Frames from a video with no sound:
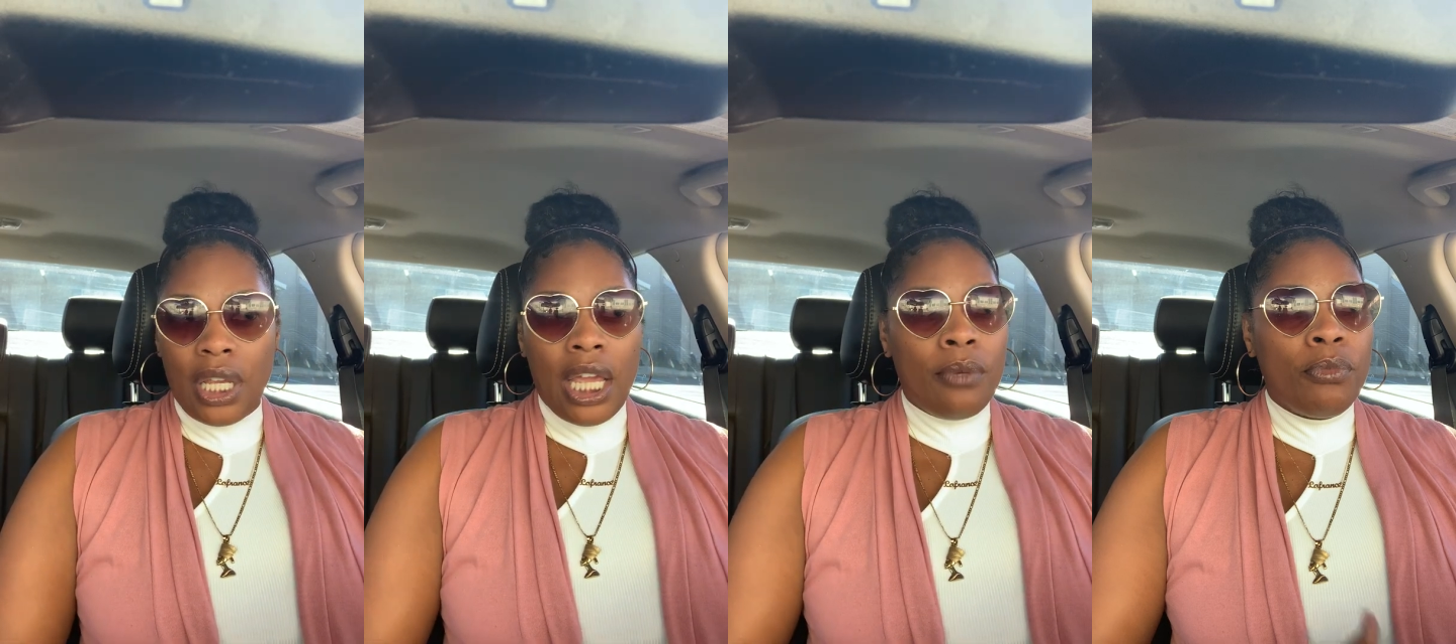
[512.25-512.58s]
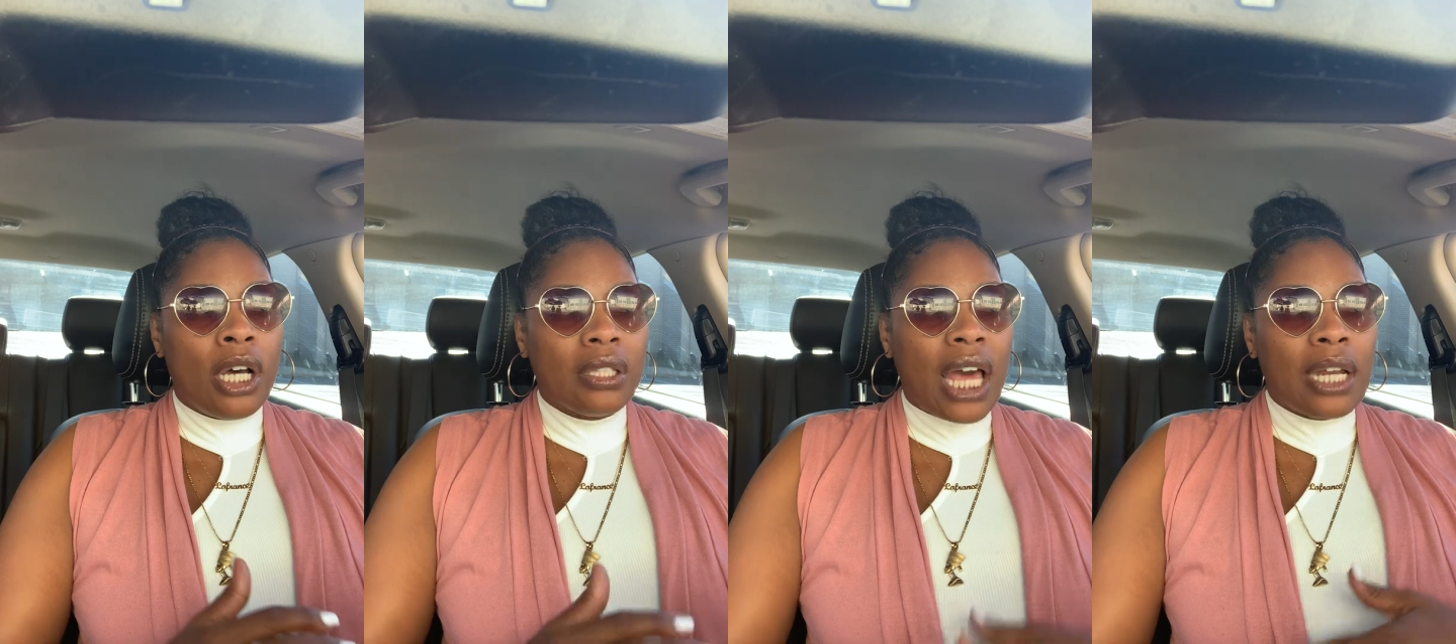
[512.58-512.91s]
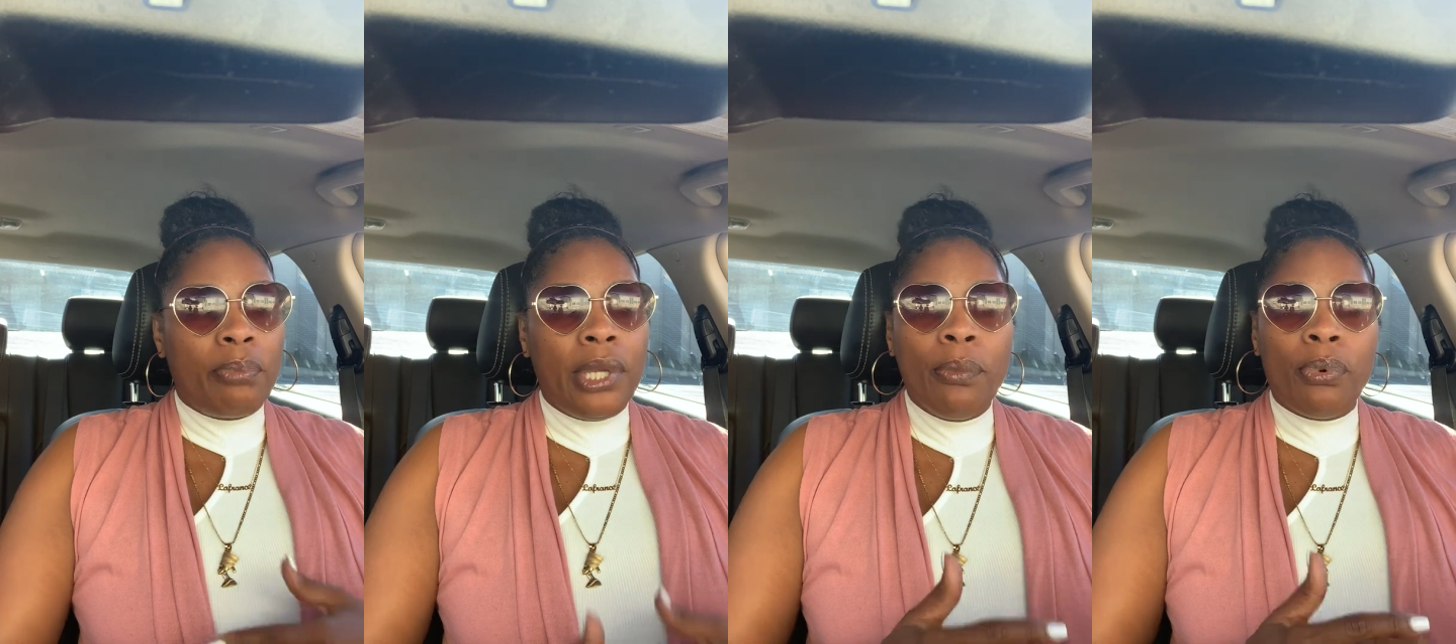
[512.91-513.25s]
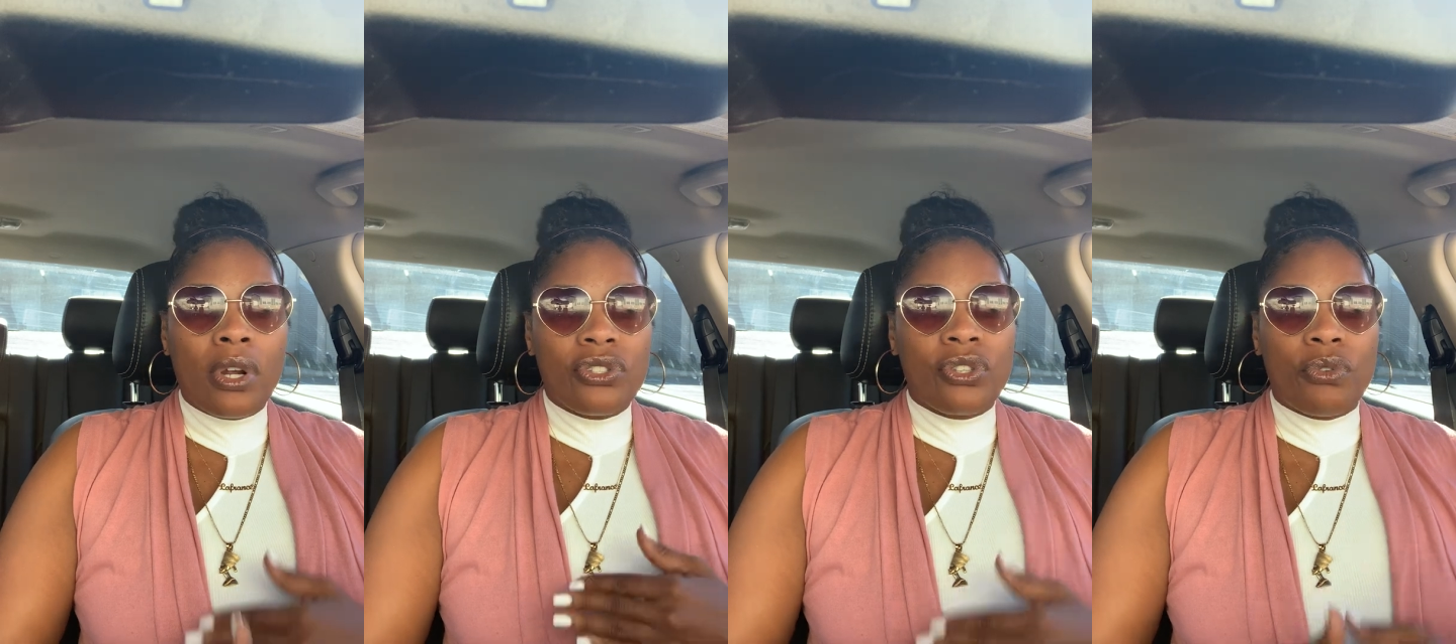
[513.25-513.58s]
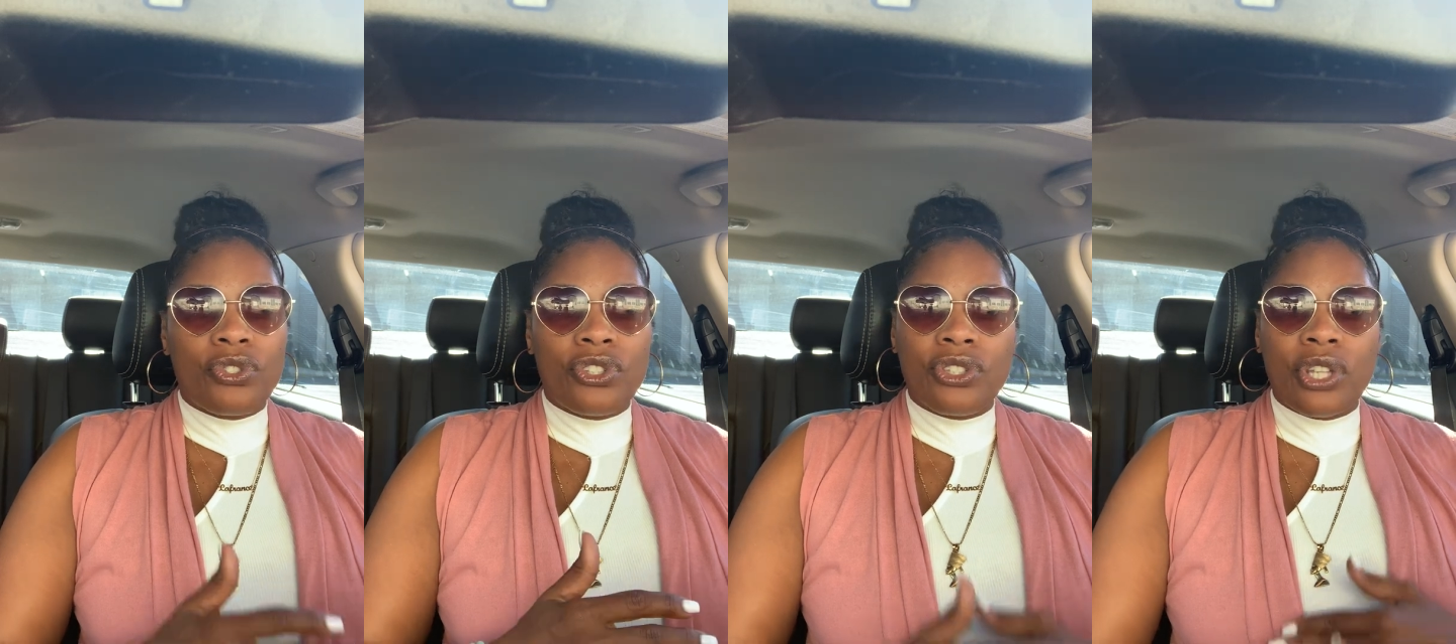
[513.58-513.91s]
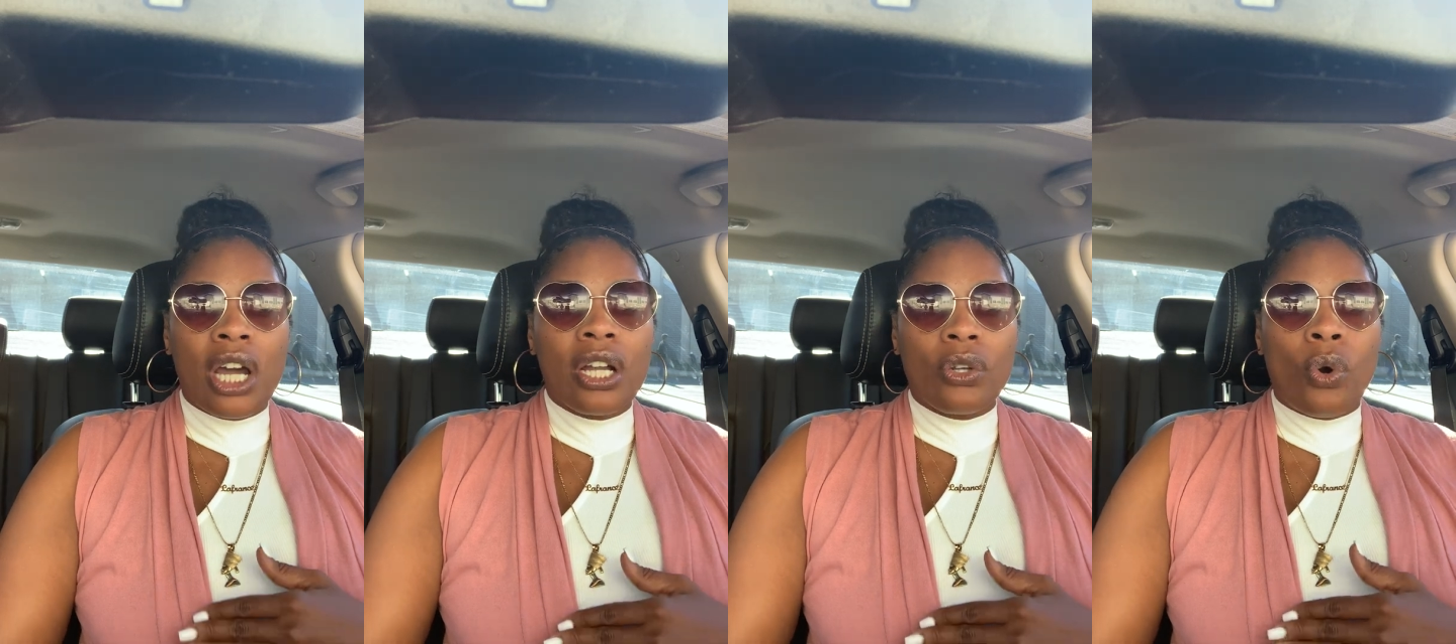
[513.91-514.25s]
And a lot of people are so
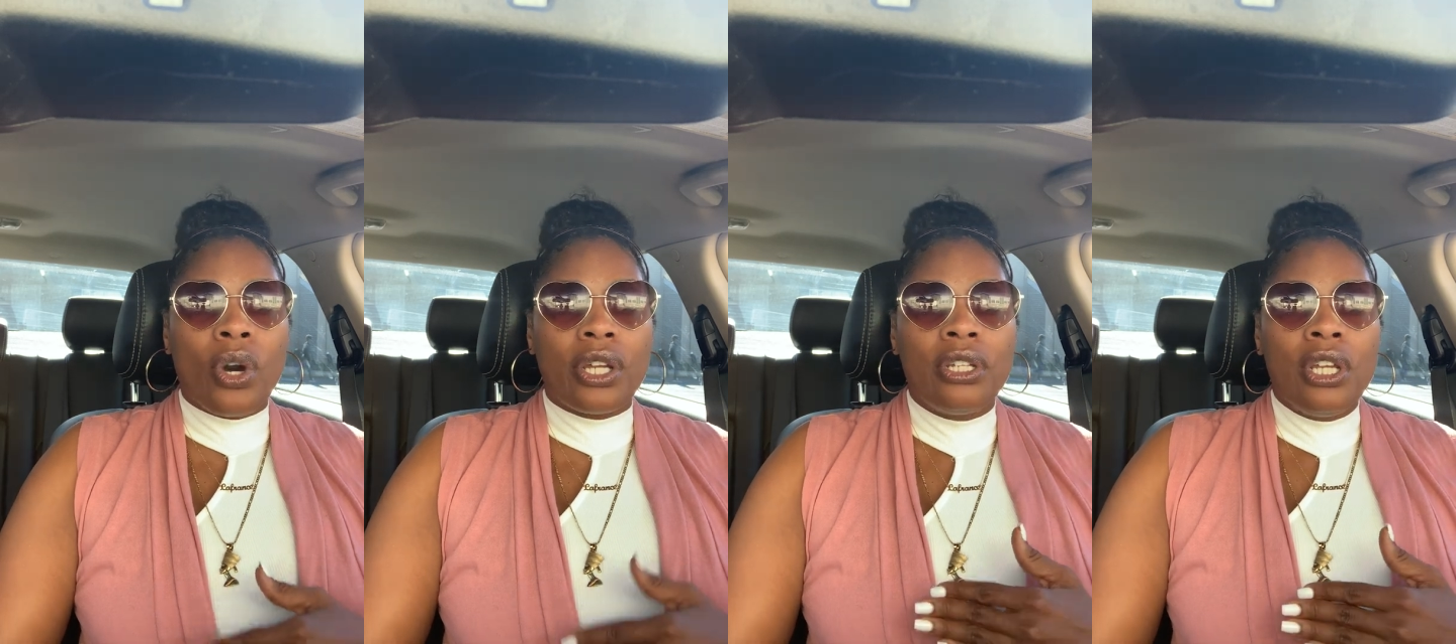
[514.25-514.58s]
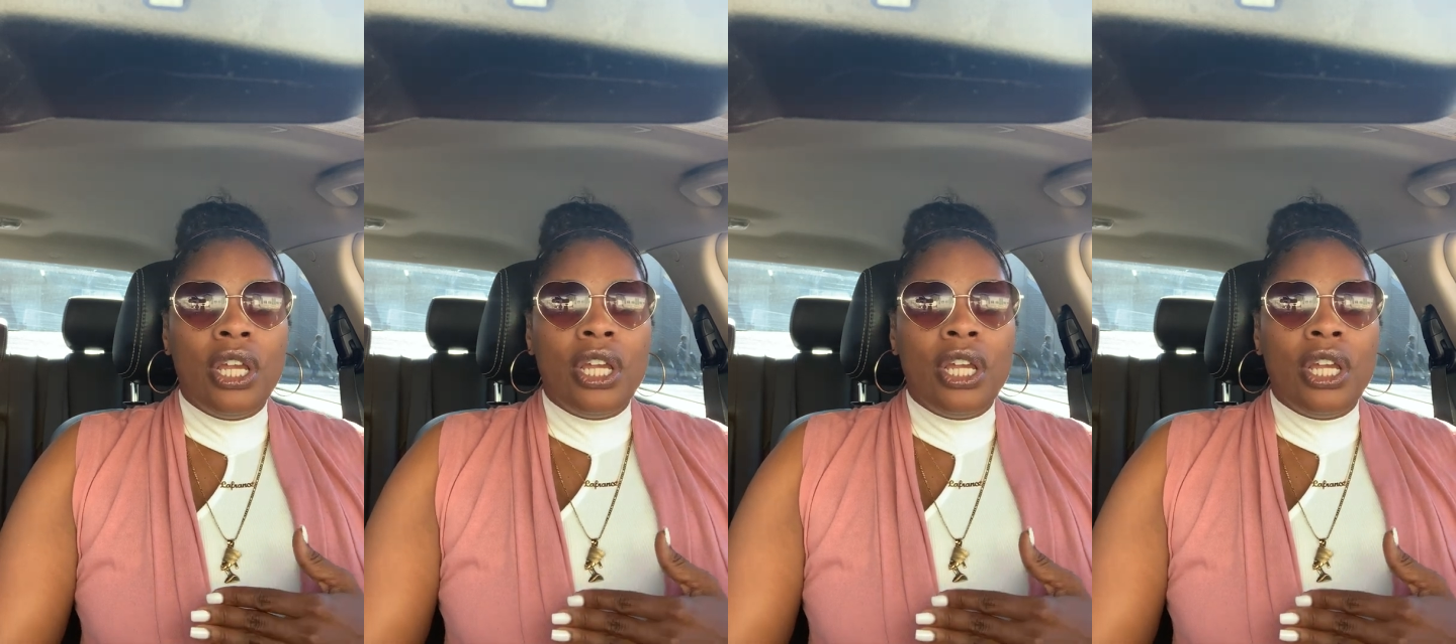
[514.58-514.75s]
stuck on